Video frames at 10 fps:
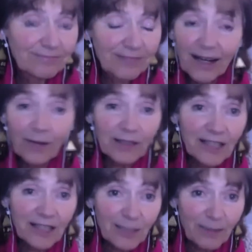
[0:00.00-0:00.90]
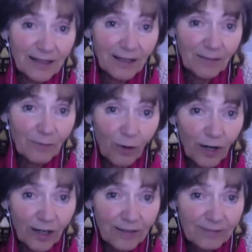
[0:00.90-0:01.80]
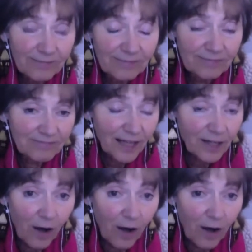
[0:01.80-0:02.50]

And I wasn't expecting more at